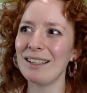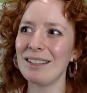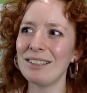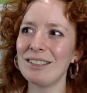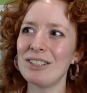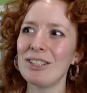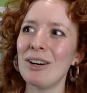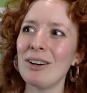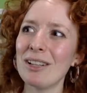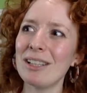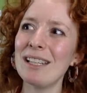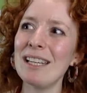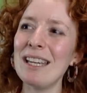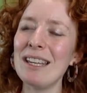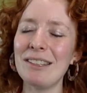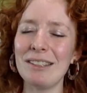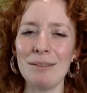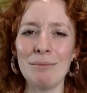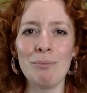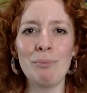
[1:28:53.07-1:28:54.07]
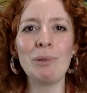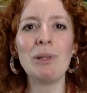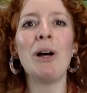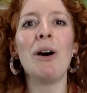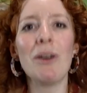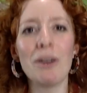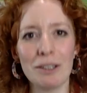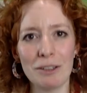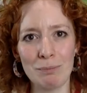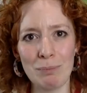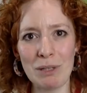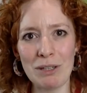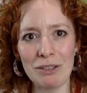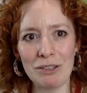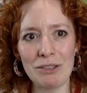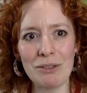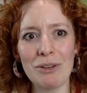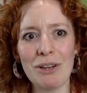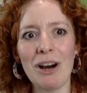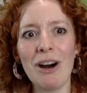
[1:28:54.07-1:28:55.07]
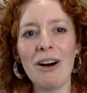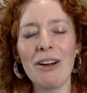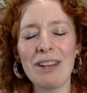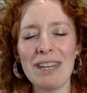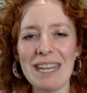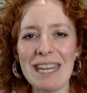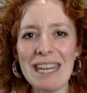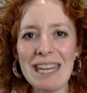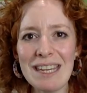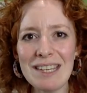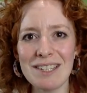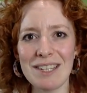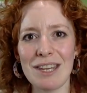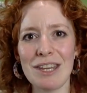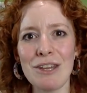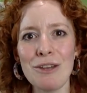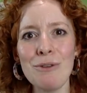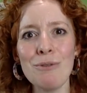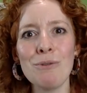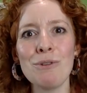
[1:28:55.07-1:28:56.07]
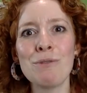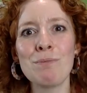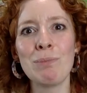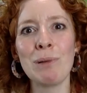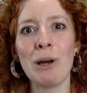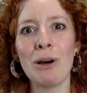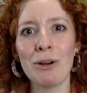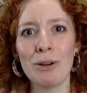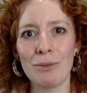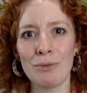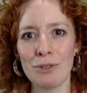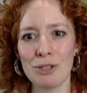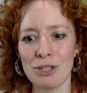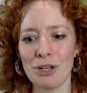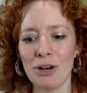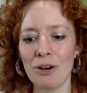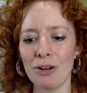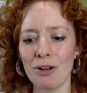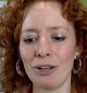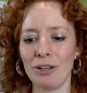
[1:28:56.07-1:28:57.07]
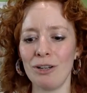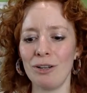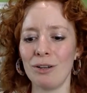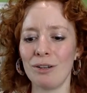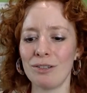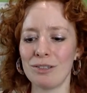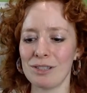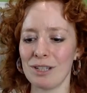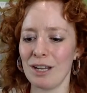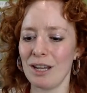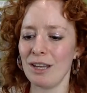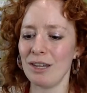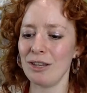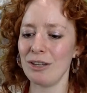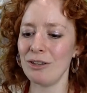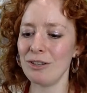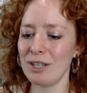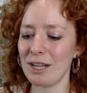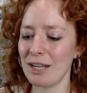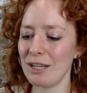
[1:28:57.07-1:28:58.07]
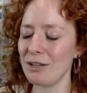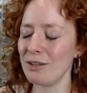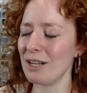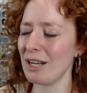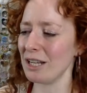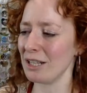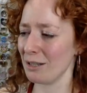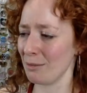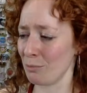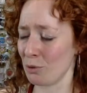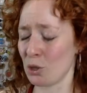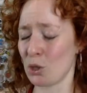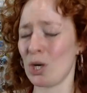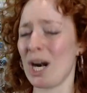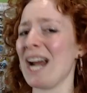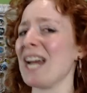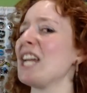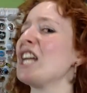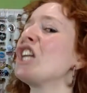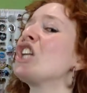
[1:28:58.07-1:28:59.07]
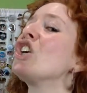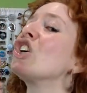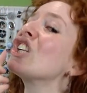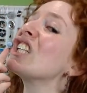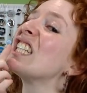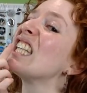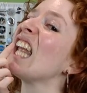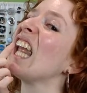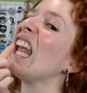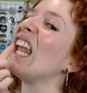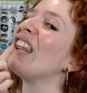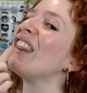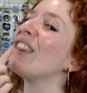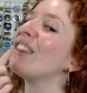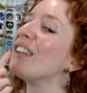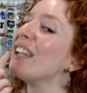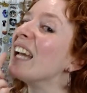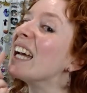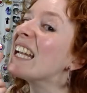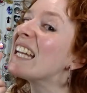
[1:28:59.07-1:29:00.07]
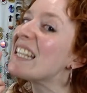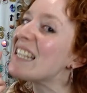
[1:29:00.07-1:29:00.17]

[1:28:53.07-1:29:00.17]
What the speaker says: chocolate is in blocks, because you can't eat a huge block of chocolate. You'd end up dragging your teeth like